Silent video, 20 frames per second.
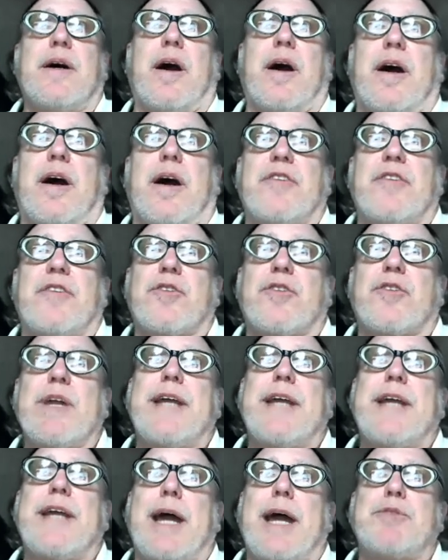screen
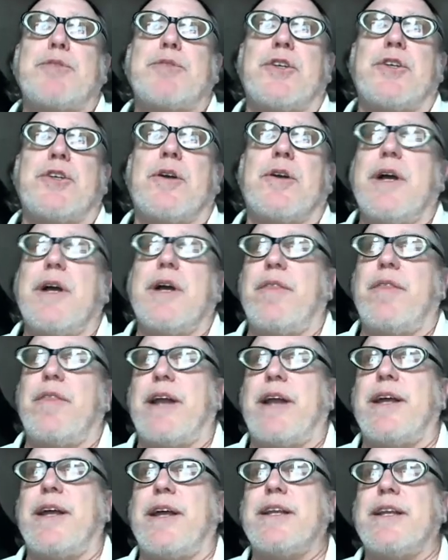capture that
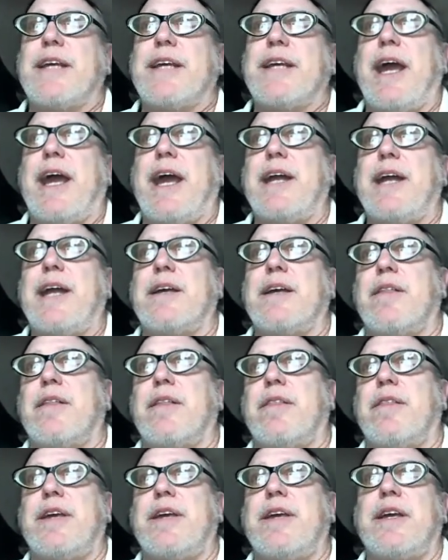indicate
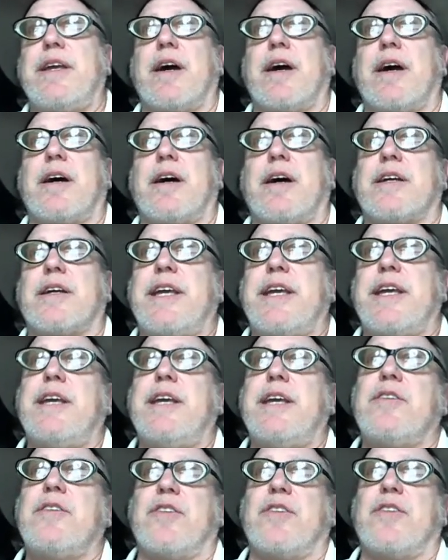the
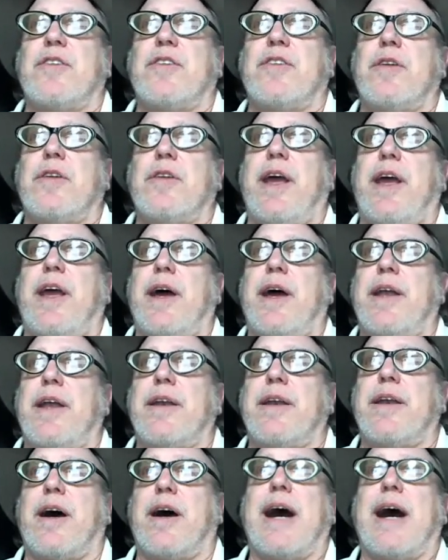keys and
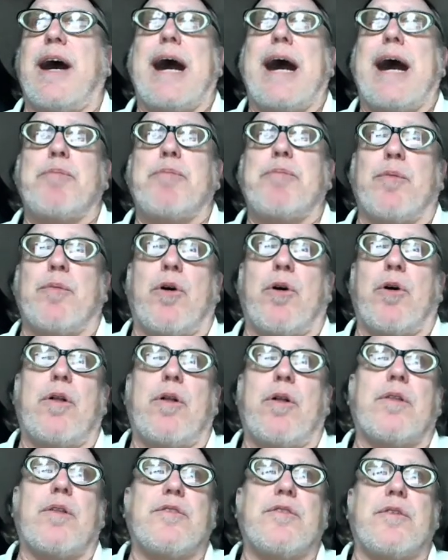
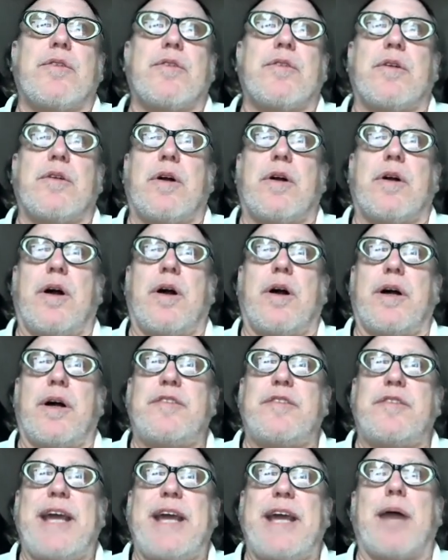optimal
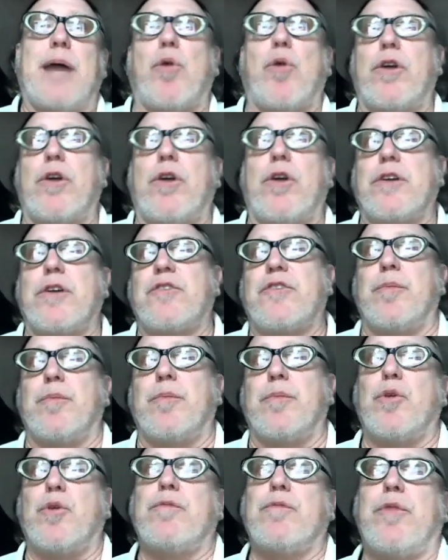tab order to
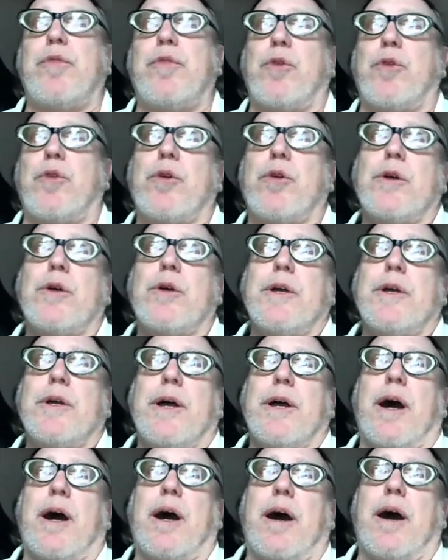move through.
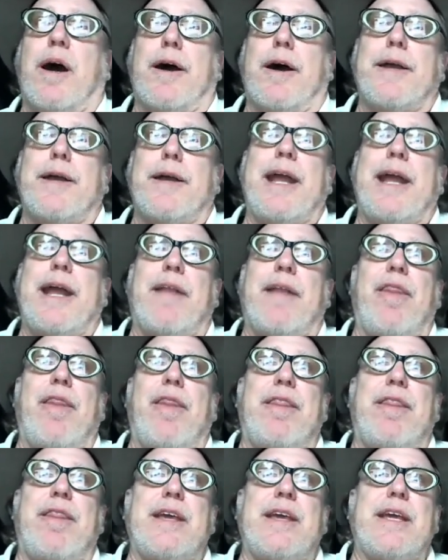
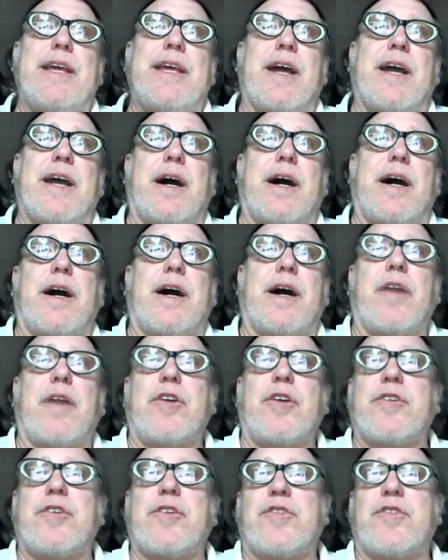And the
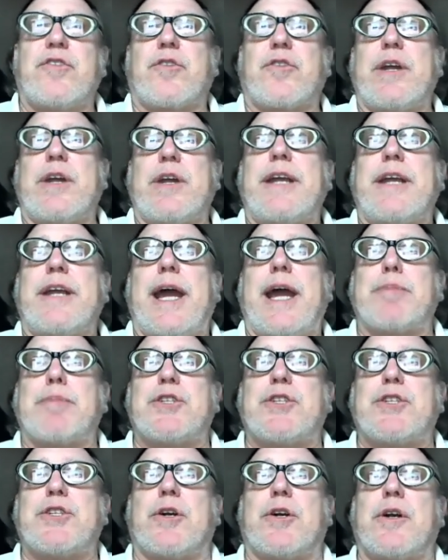other screen
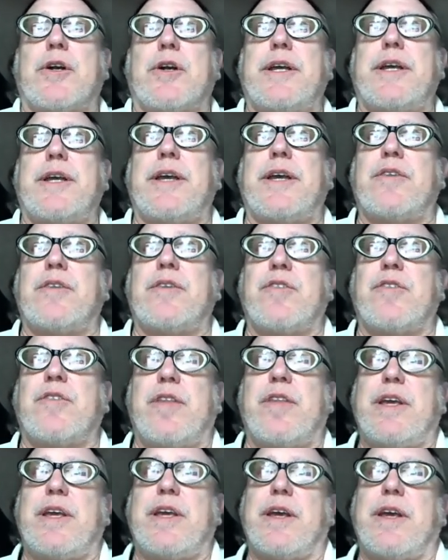capture is
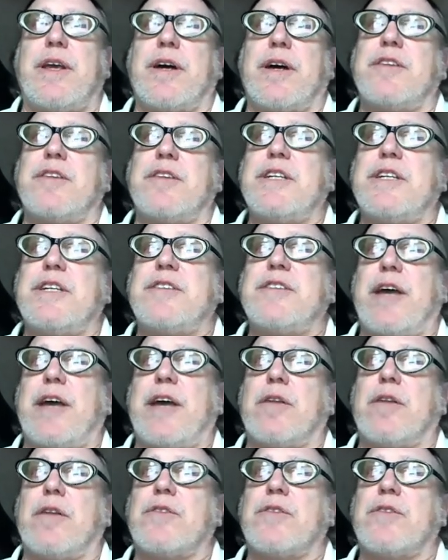the detailed